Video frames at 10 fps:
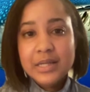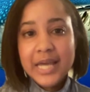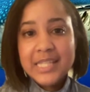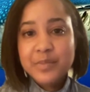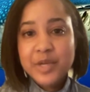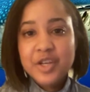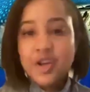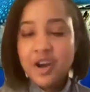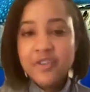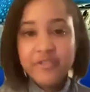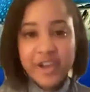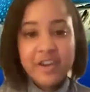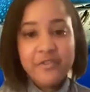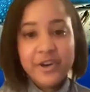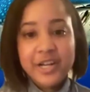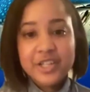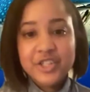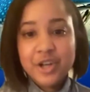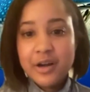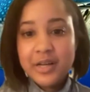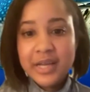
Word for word: has been your favorite shark